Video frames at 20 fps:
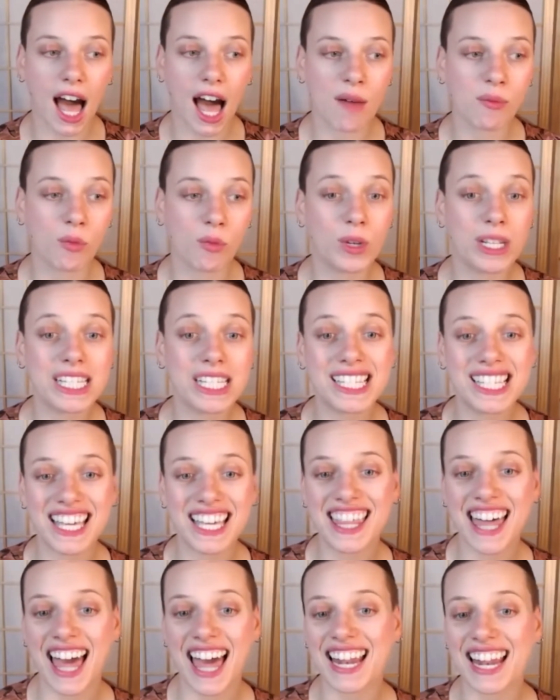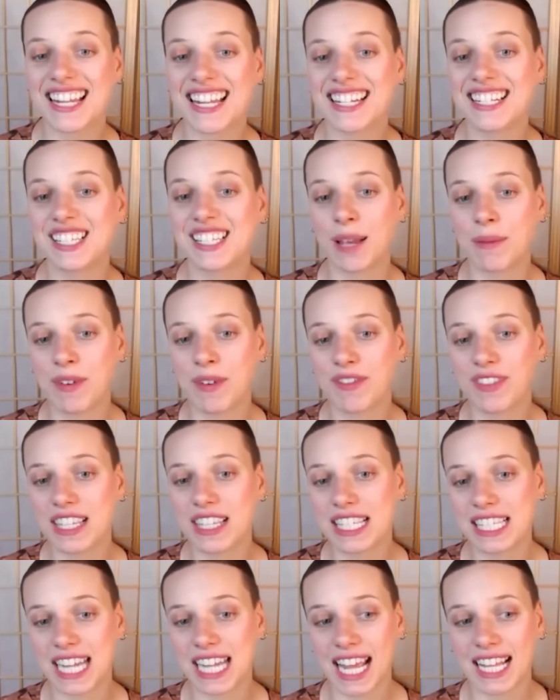We see that in some of the
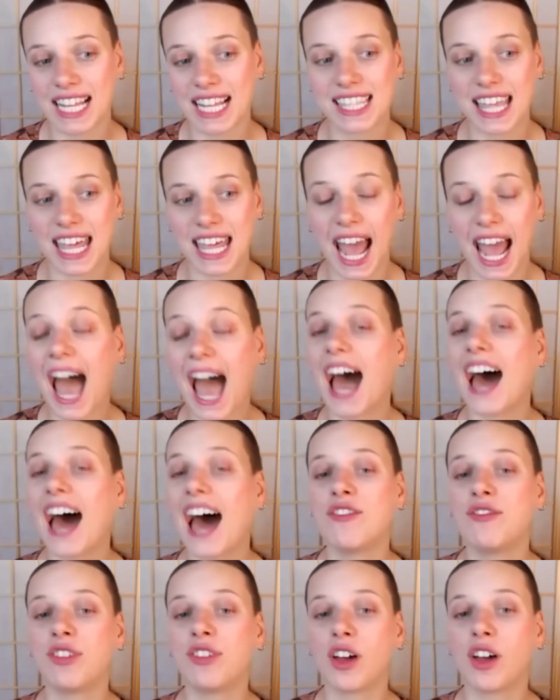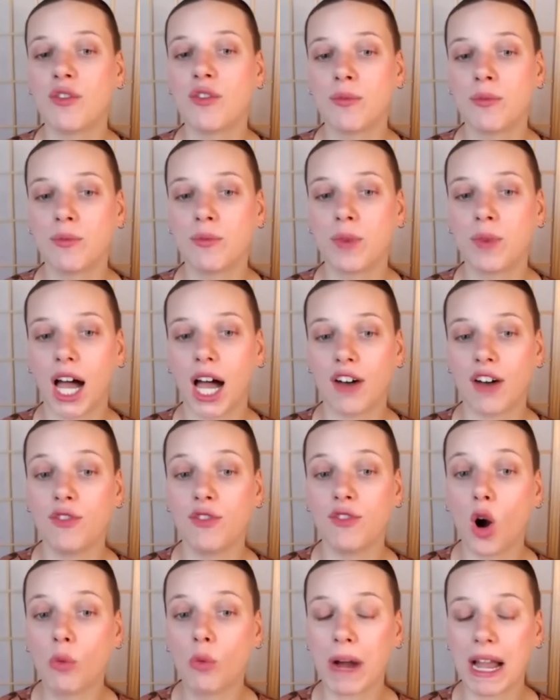states that have
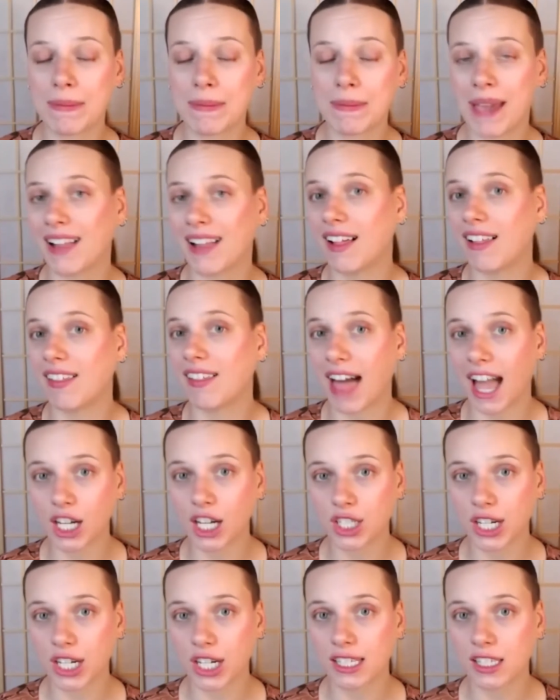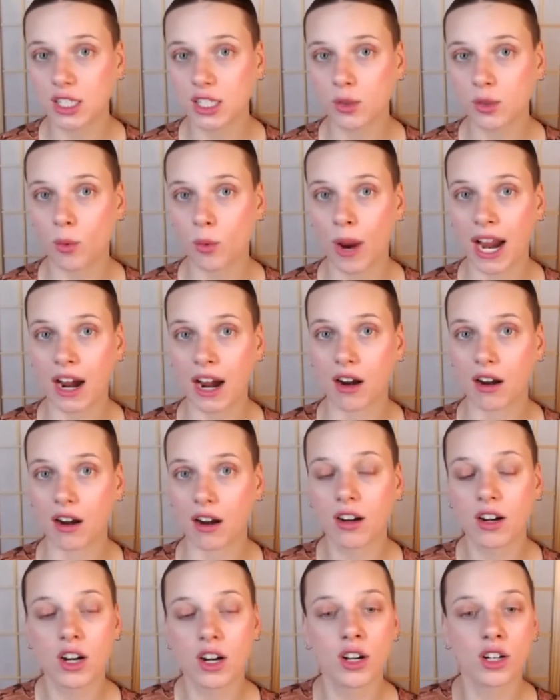vote by mail elections
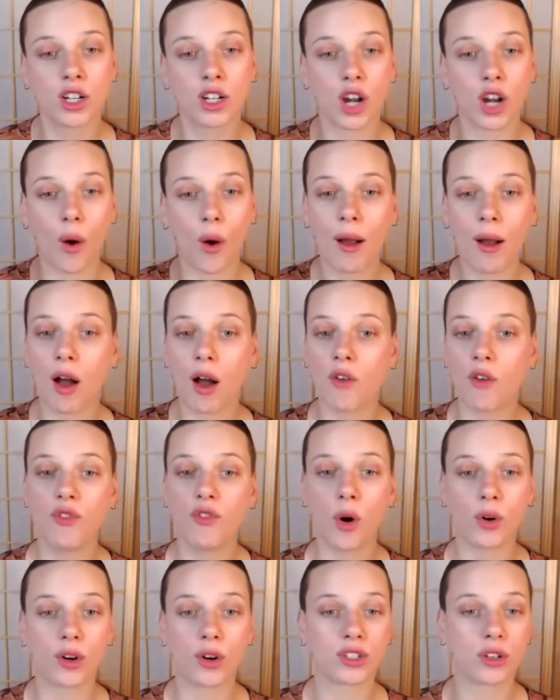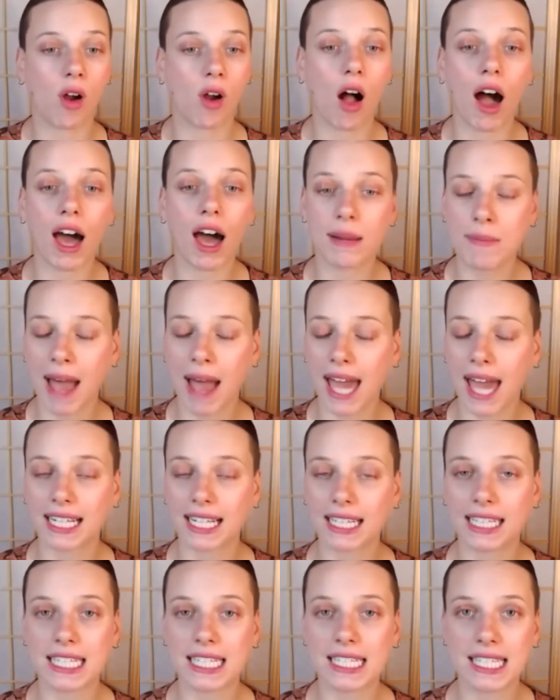where, voters are
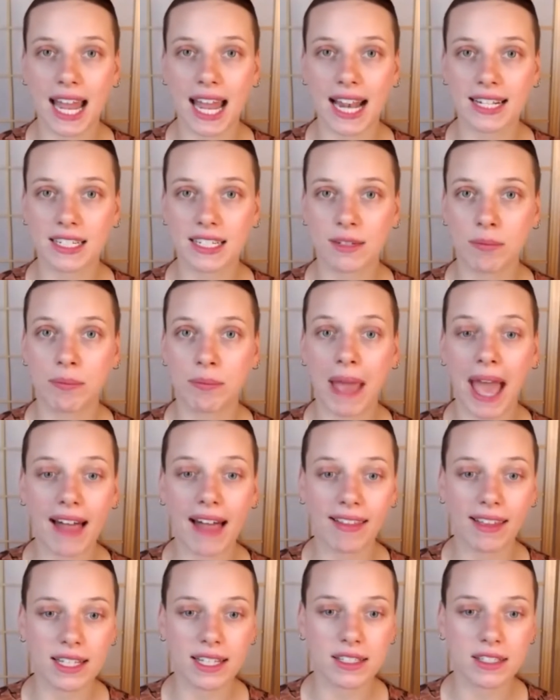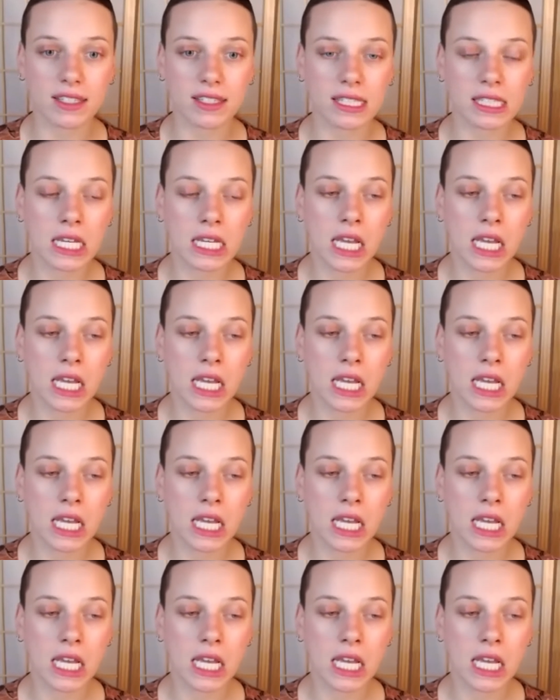automatically sent ballots